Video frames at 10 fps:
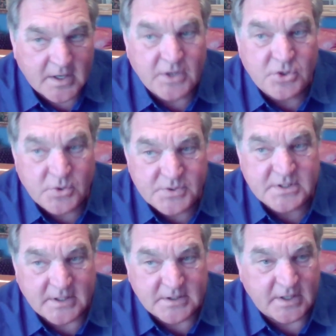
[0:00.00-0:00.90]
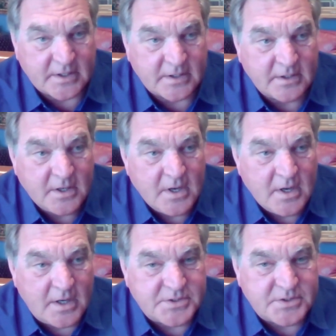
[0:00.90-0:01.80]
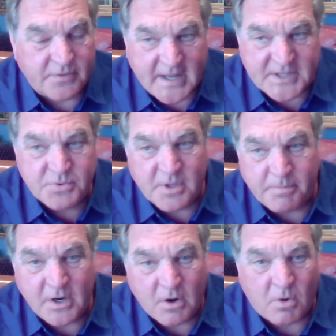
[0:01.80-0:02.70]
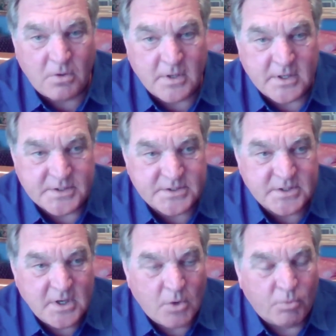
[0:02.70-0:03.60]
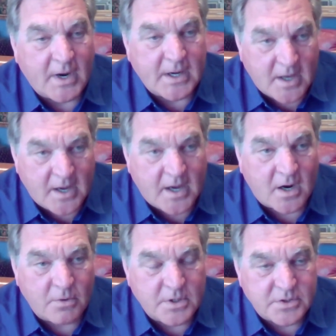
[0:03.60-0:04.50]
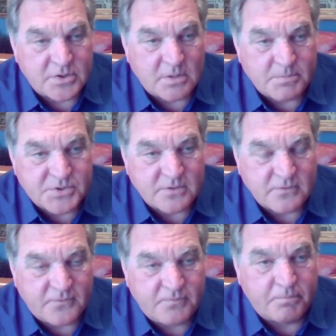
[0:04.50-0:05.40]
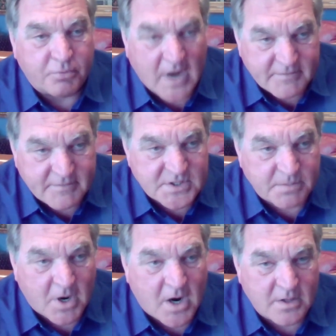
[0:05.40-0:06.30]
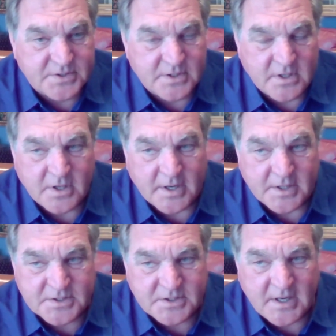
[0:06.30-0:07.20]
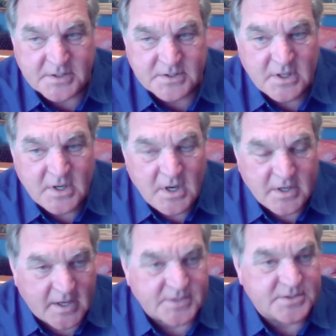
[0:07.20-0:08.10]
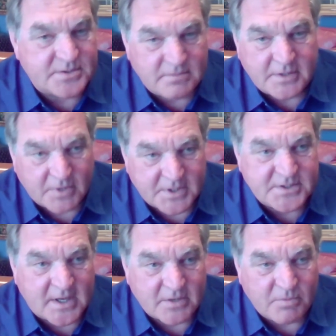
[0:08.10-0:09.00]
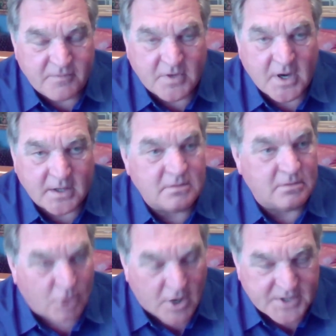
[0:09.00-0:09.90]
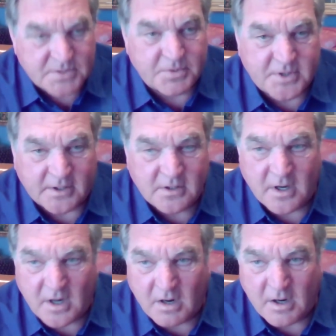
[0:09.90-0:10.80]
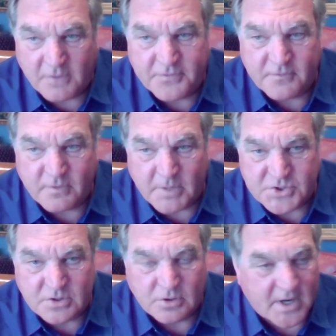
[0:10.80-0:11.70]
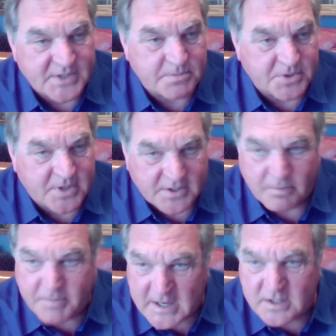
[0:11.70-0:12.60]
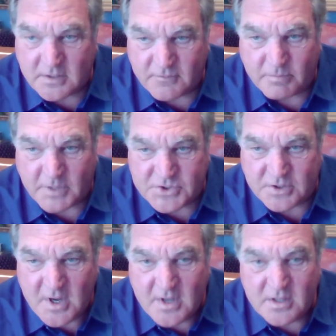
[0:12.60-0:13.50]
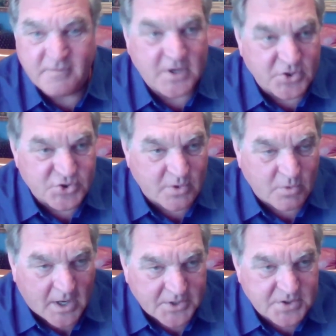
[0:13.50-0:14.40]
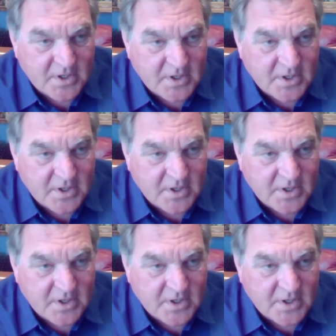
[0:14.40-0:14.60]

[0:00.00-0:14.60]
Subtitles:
and using that data. And so that's where the big hole is right now in terms of privacy policy in the United States. Yes, like Rick said, we've got laws that protect our health information, laws that protect our banking information, the videos we watch,